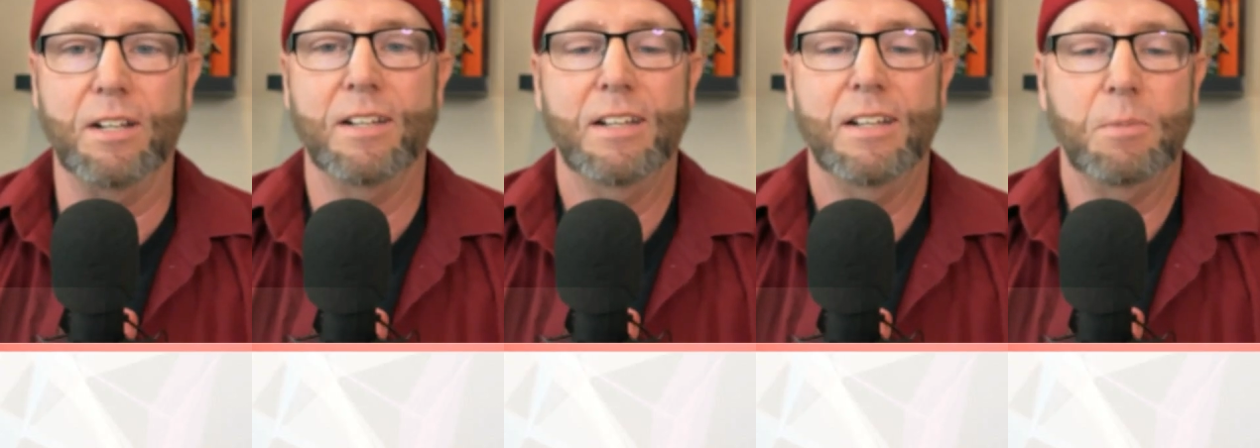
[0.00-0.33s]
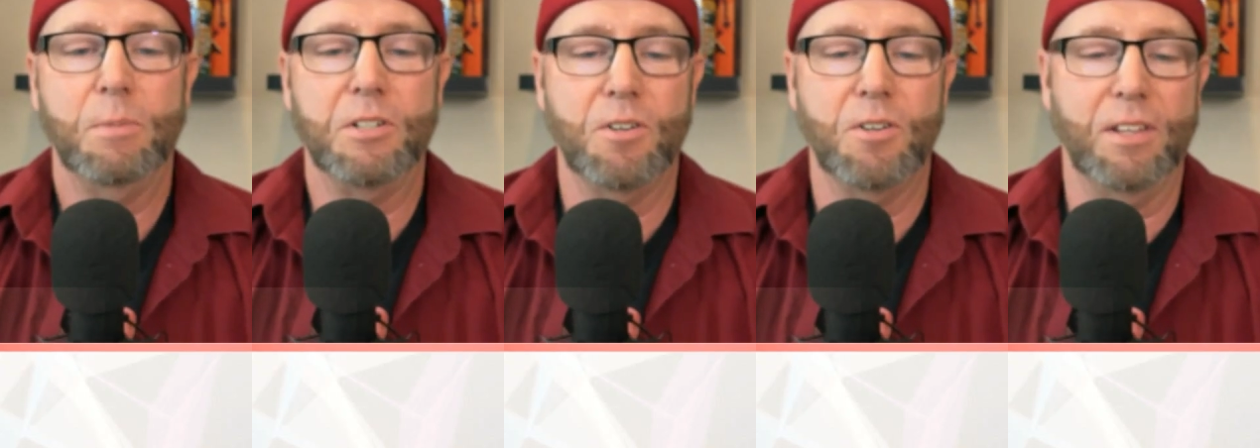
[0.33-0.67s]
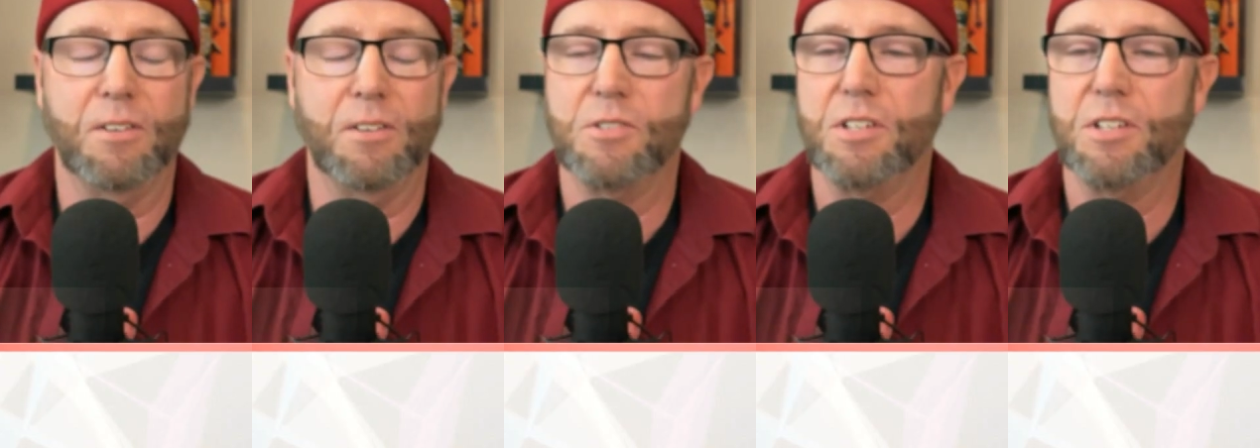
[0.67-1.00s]
But surely
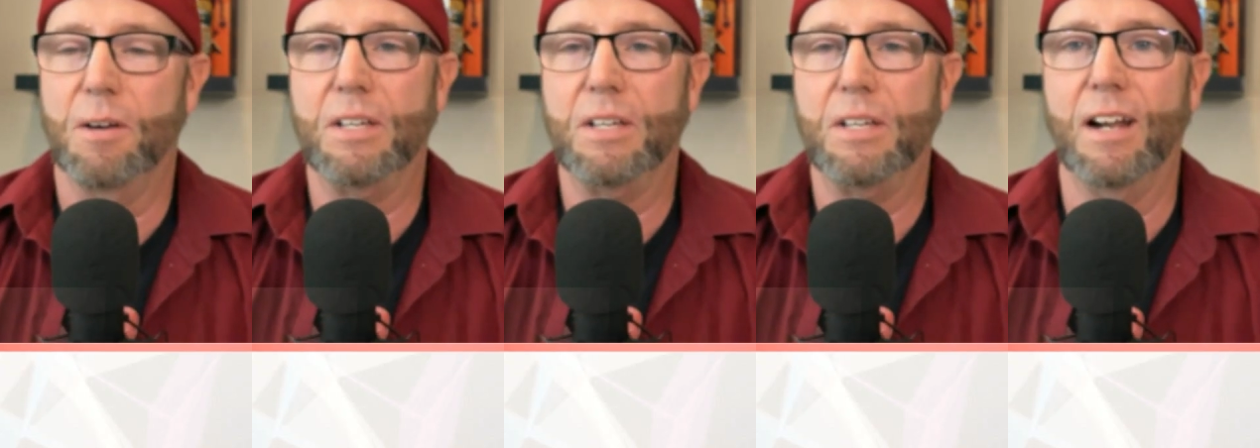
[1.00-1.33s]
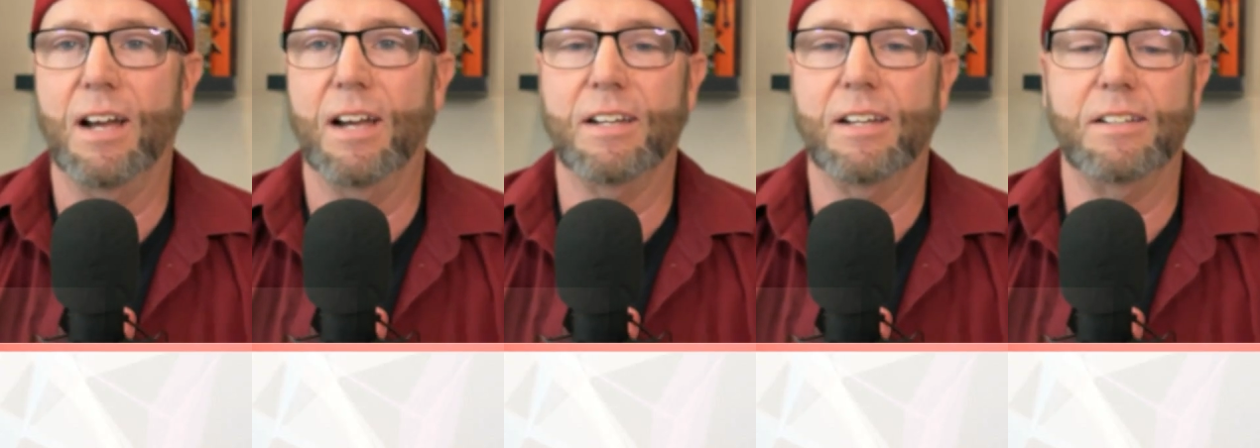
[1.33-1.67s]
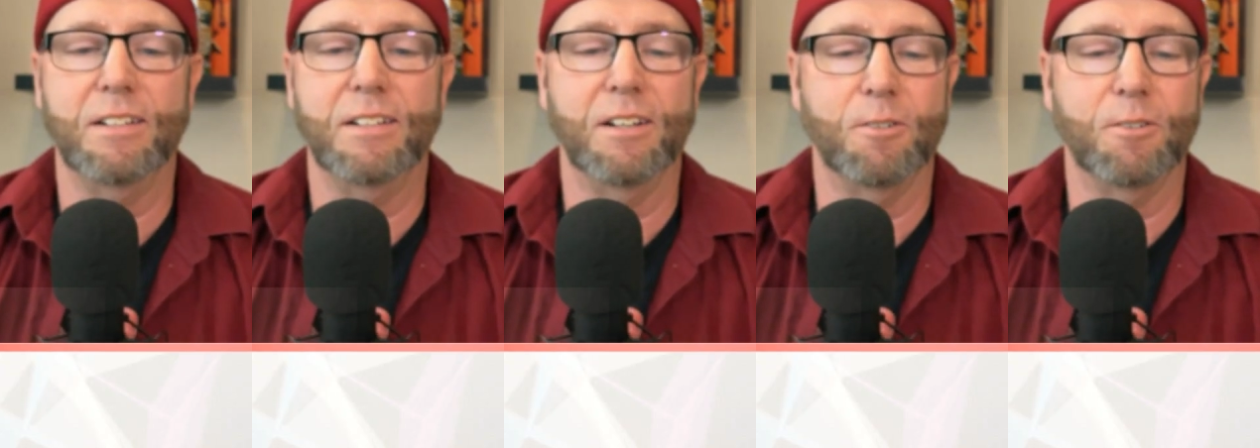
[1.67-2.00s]
there's something that I can,
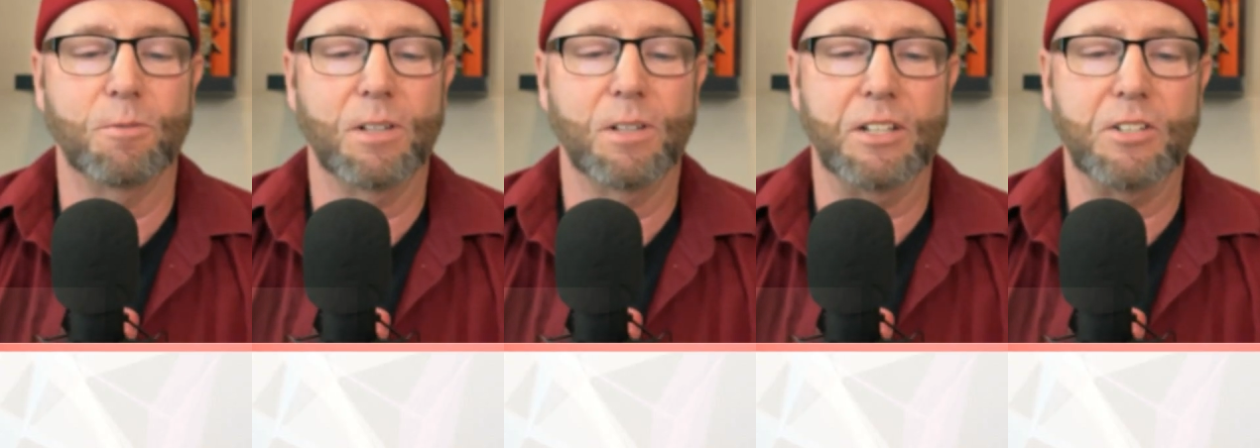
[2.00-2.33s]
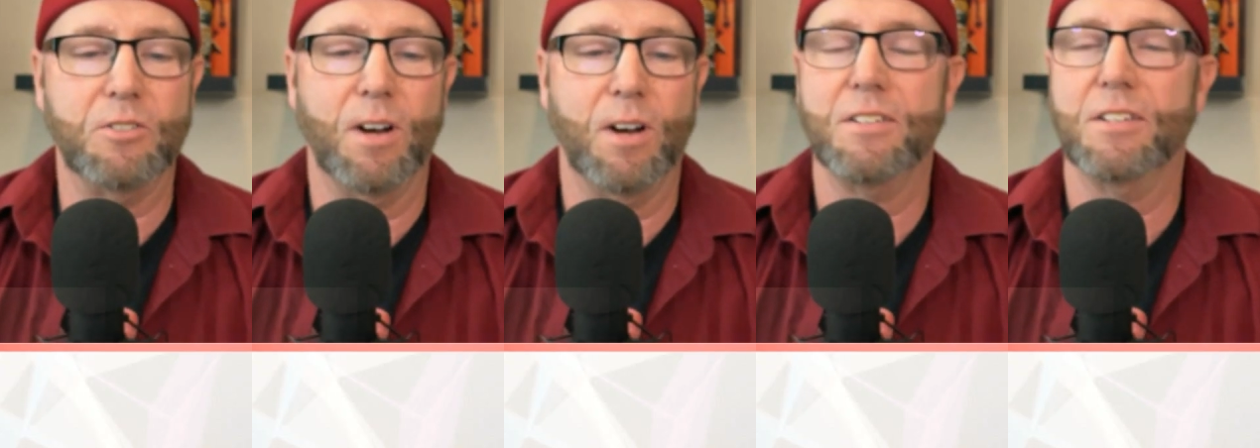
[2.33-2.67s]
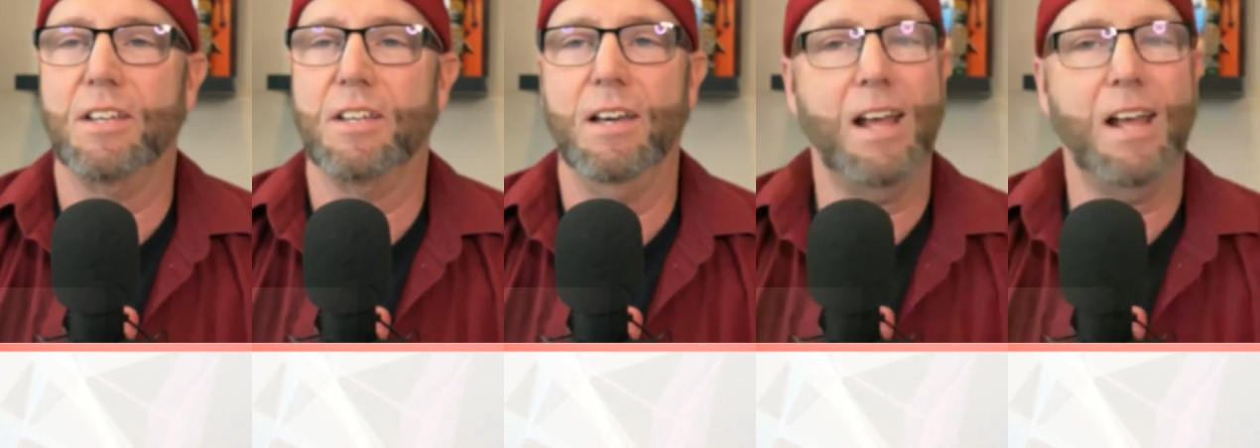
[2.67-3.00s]
really trash this
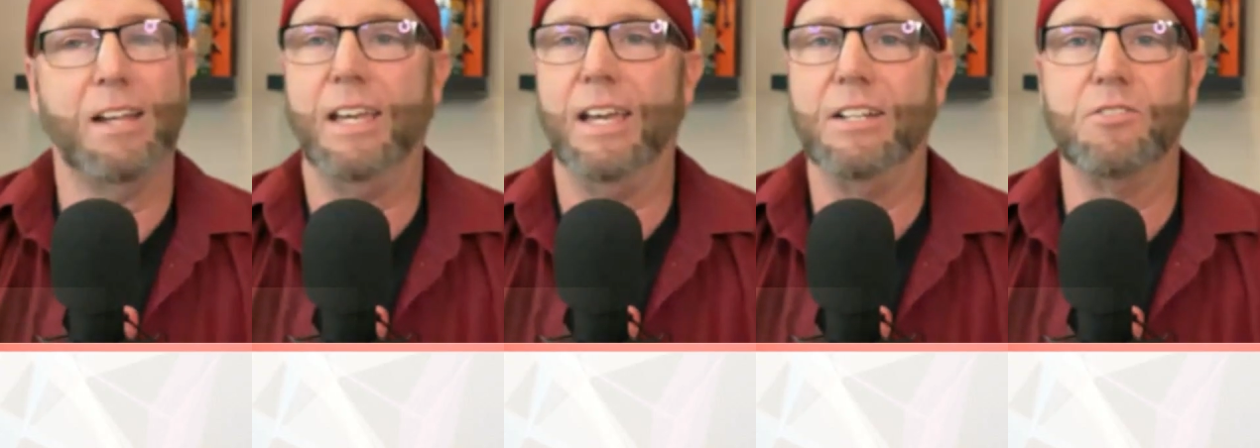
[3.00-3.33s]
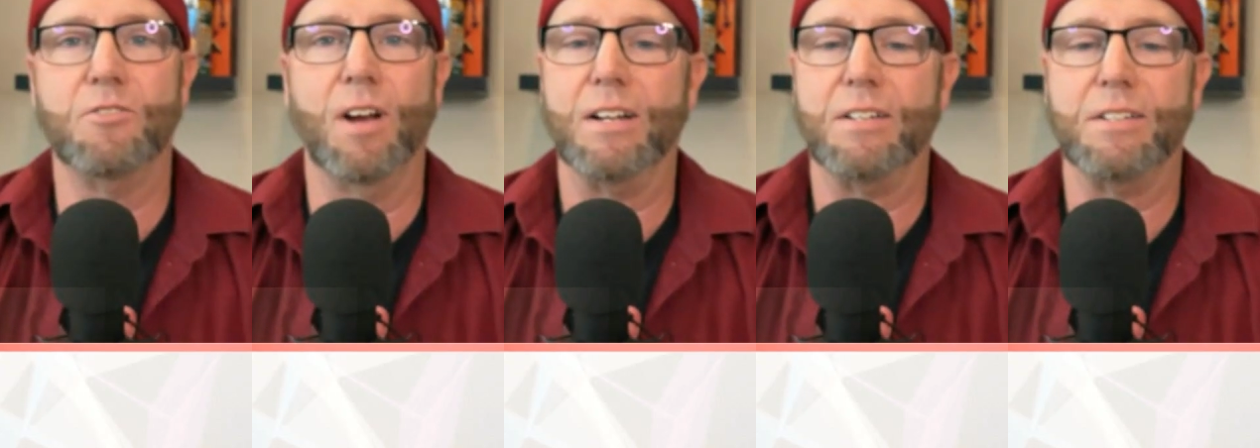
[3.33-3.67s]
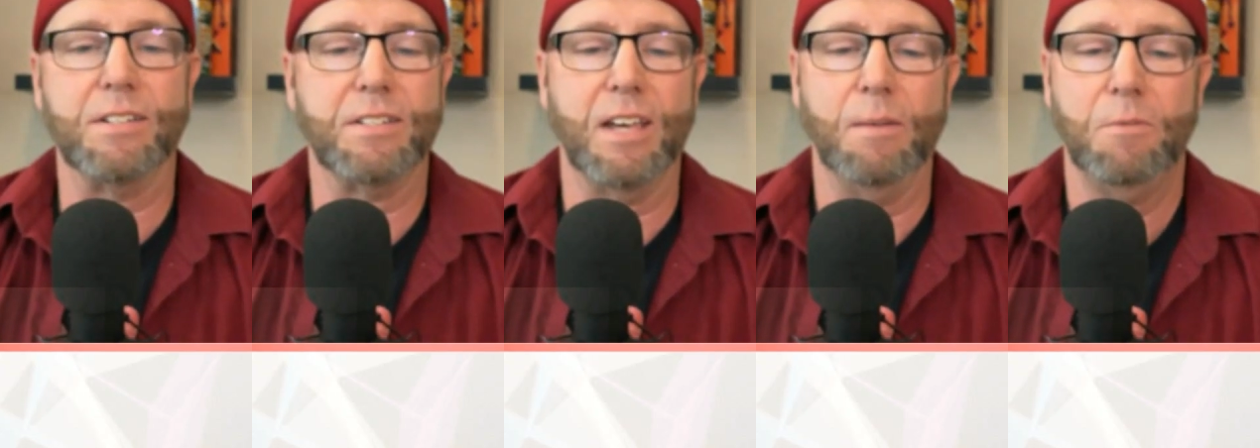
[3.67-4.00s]
game. And I can't trash
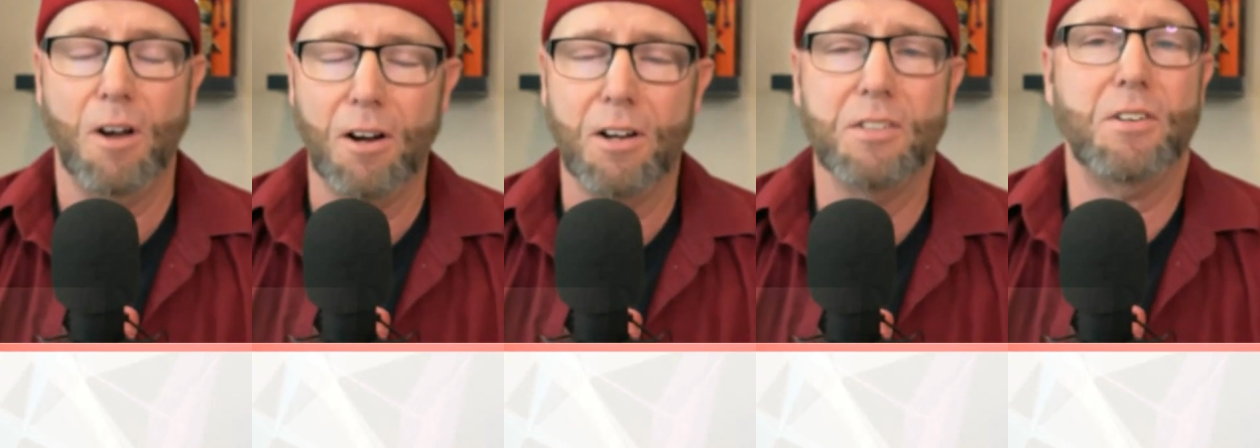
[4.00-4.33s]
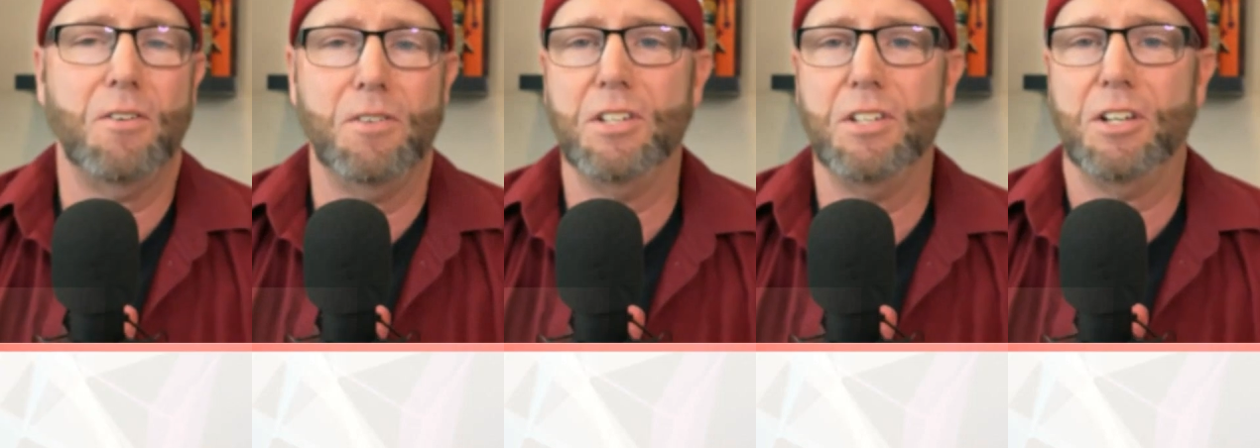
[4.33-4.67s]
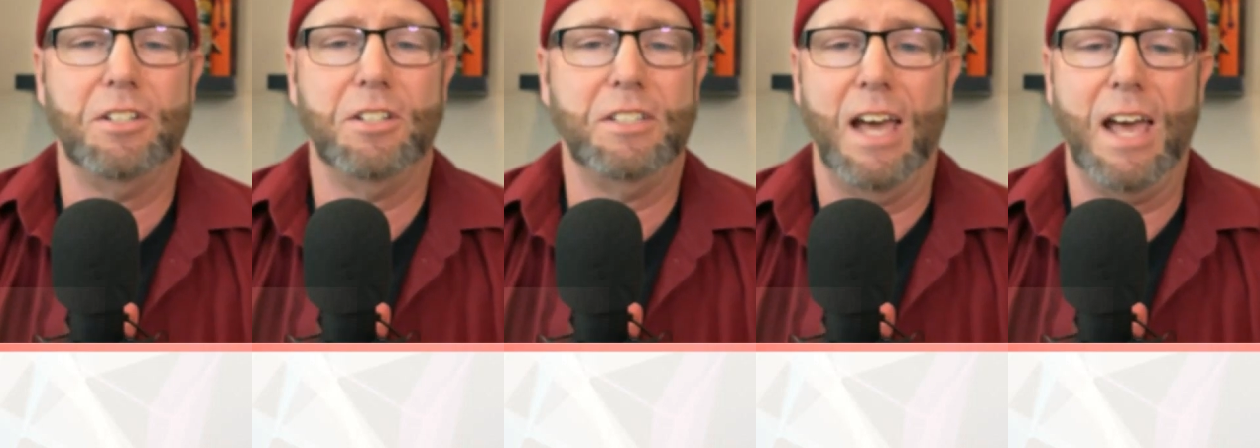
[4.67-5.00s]
this game. Carcassonne is a
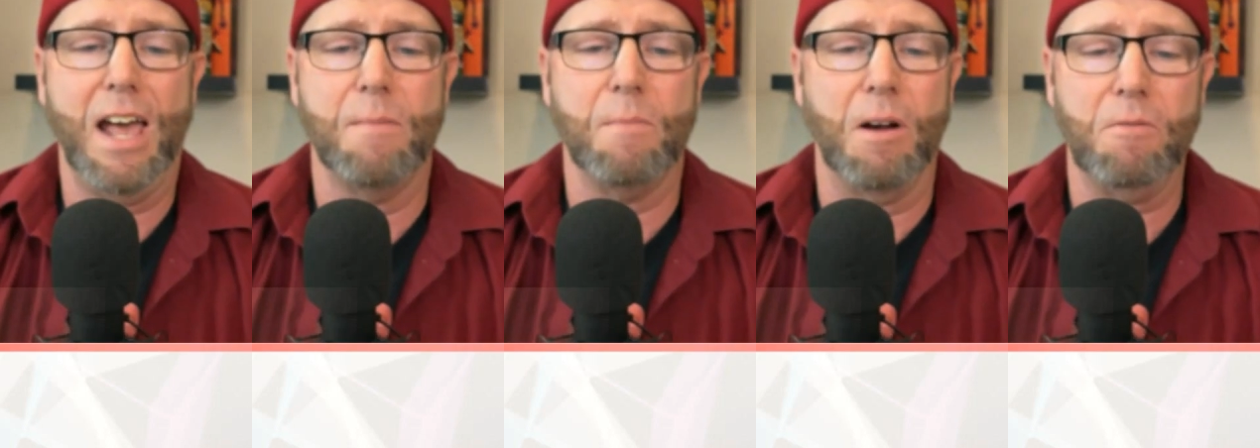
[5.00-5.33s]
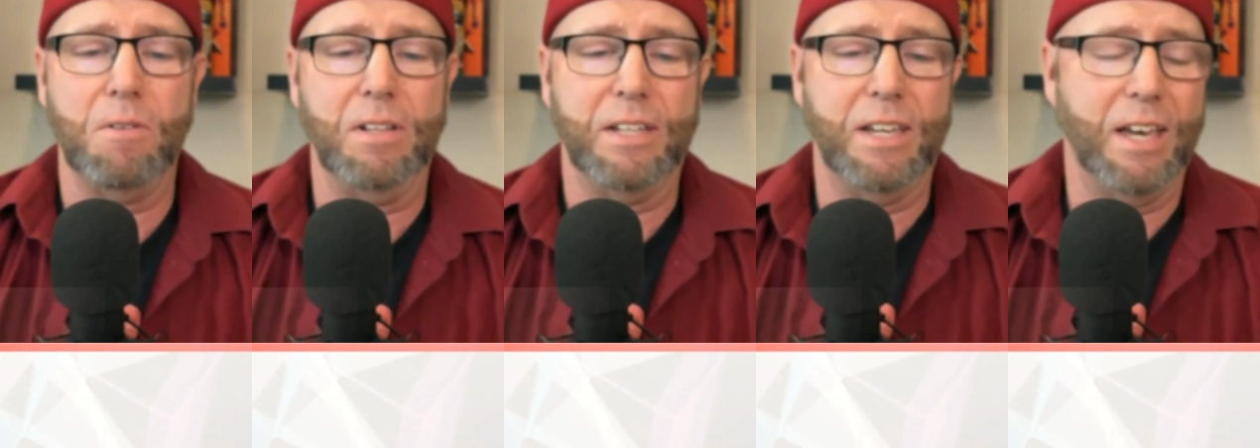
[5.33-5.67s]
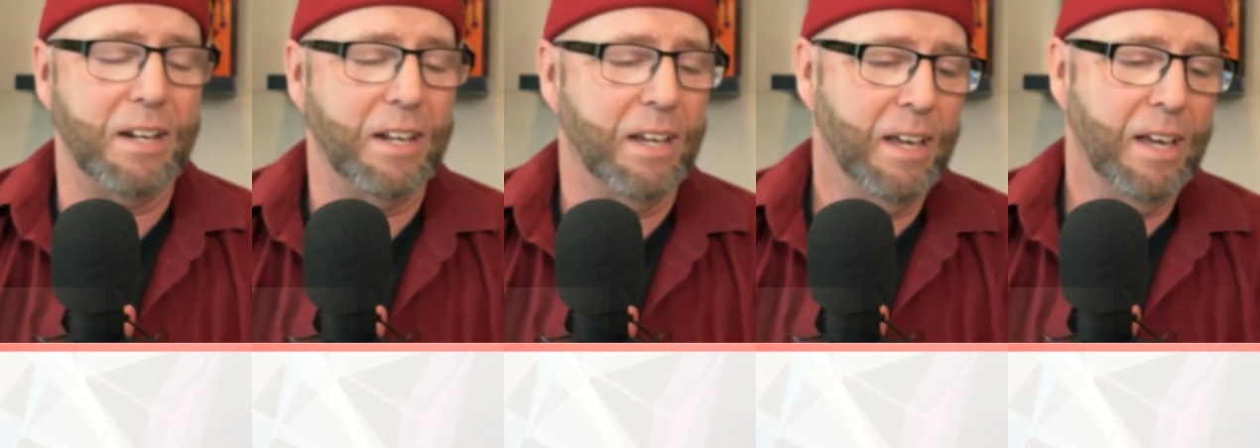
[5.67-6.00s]
good game. I really can't.